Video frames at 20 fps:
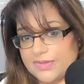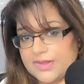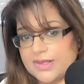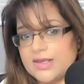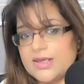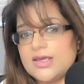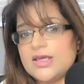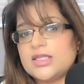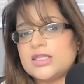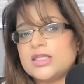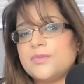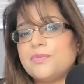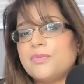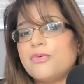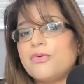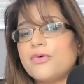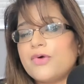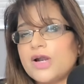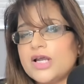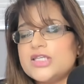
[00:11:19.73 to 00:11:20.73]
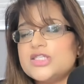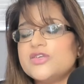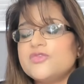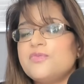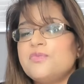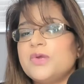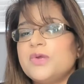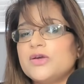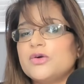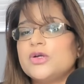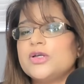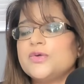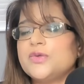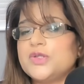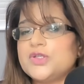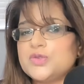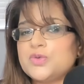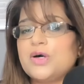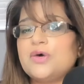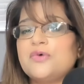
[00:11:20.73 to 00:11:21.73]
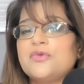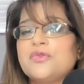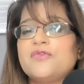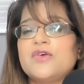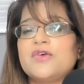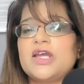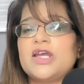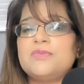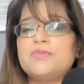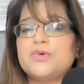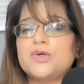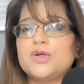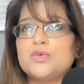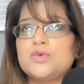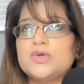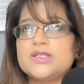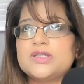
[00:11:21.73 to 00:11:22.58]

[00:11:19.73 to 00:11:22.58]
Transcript: The price of Bitcoin on the 12th of April was